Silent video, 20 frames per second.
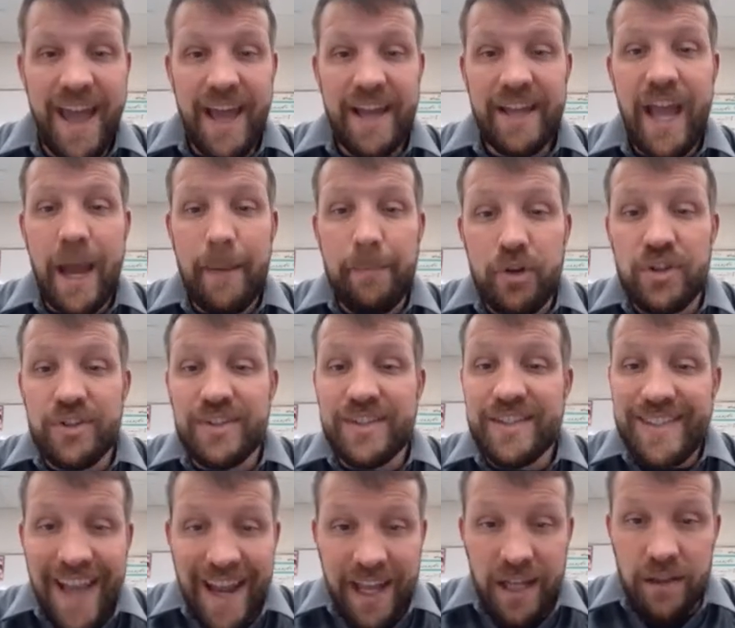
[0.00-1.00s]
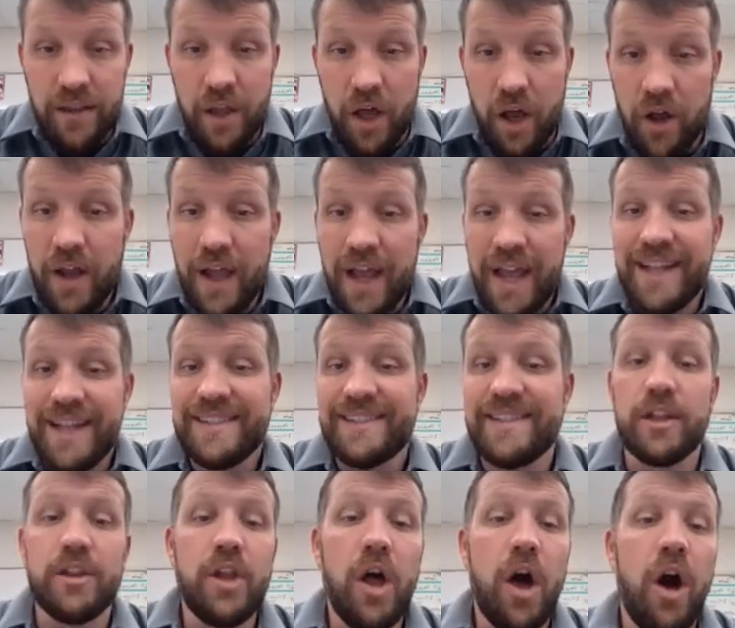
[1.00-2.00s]
Kepler's second law is
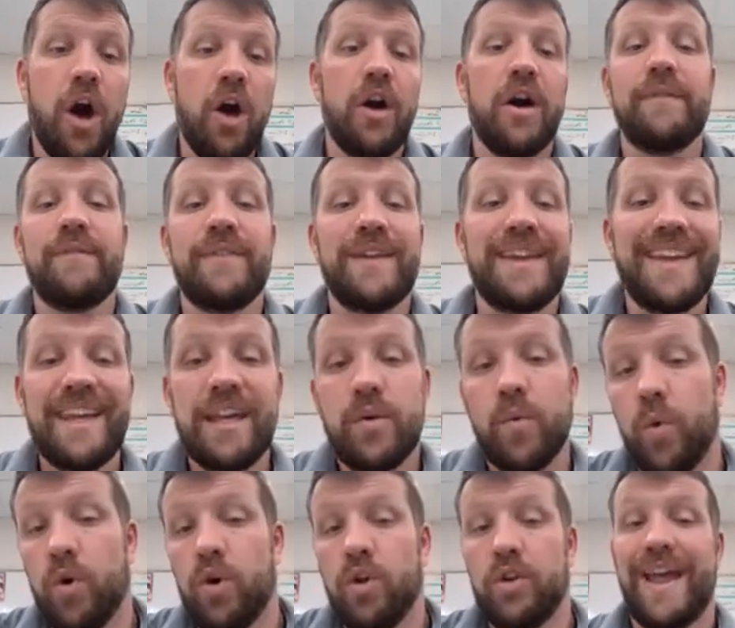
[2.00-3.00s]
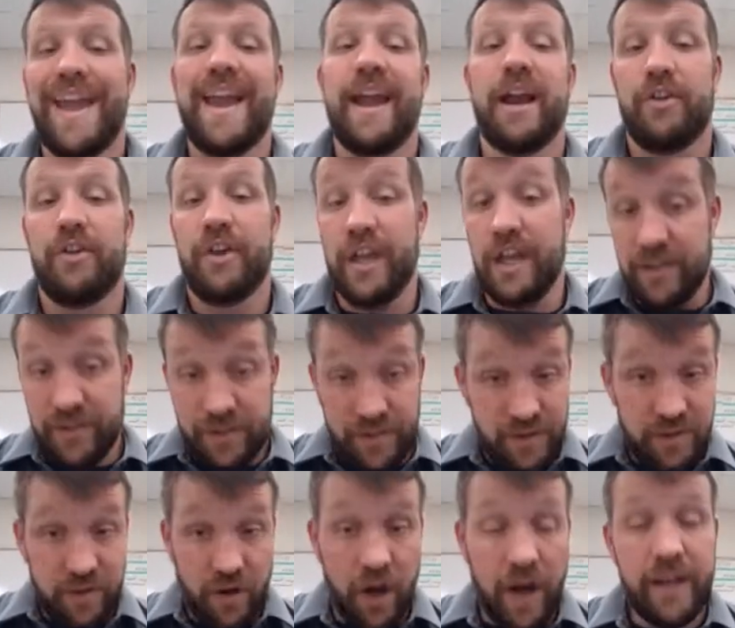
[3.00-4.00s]
the law of equal
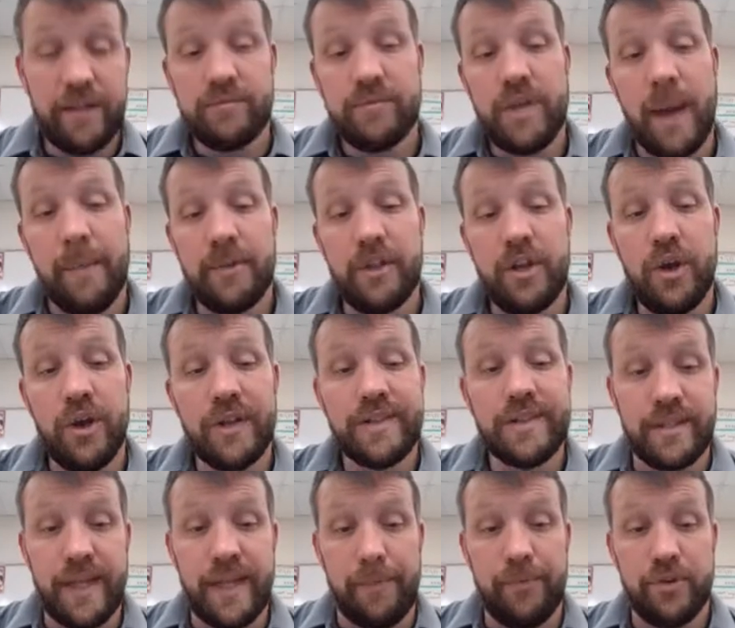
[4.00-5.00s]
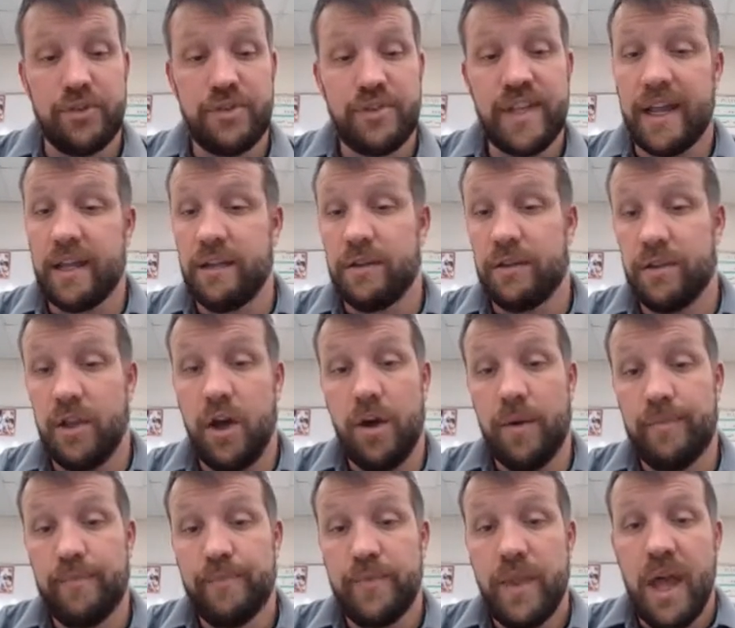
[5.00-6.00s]
areas, all right, commonly known as Kepler's second law.
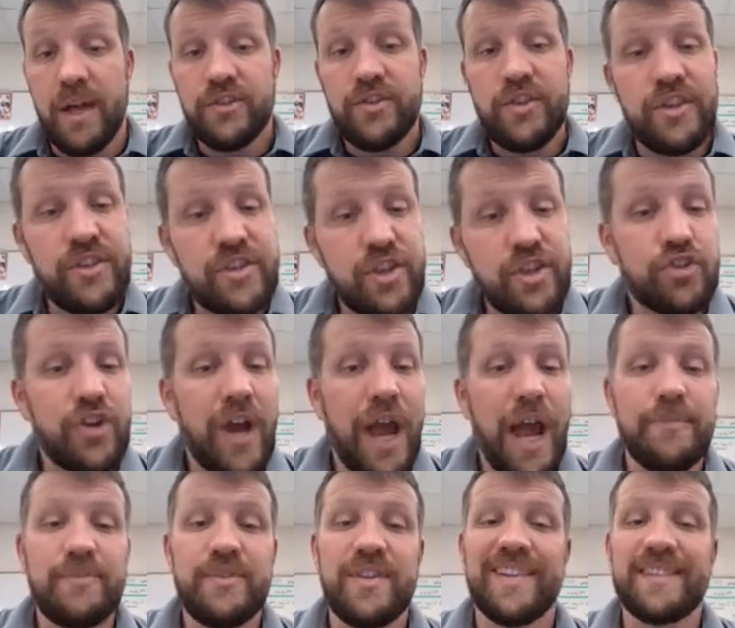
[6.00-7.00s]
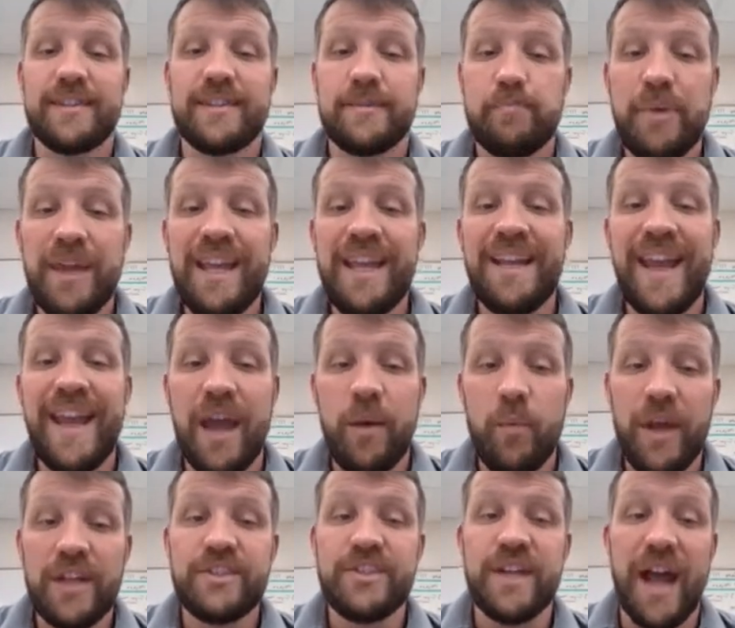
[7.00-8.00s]
So this describes the speed at
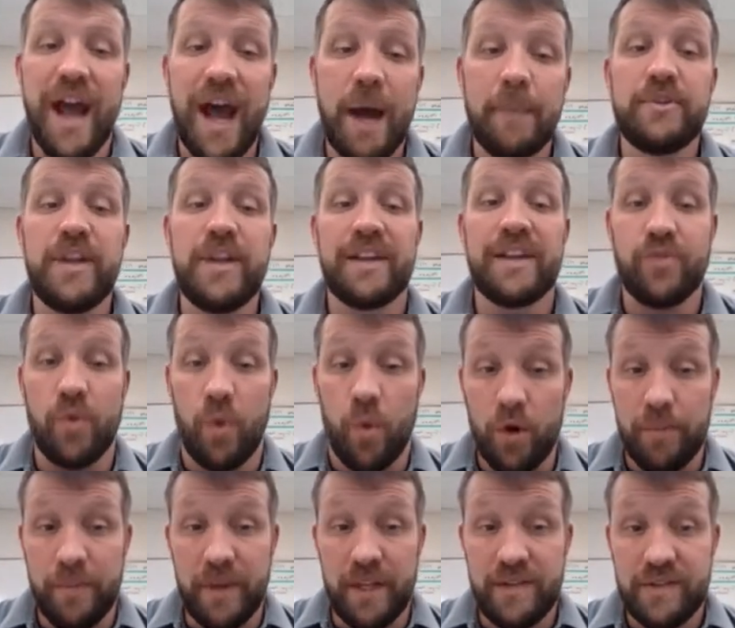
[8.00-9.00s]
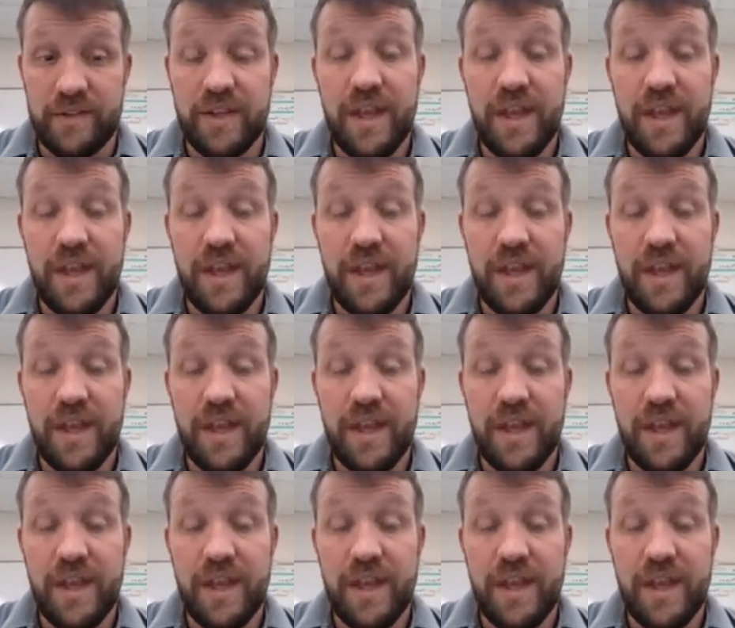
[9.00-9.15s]
which objects orbit.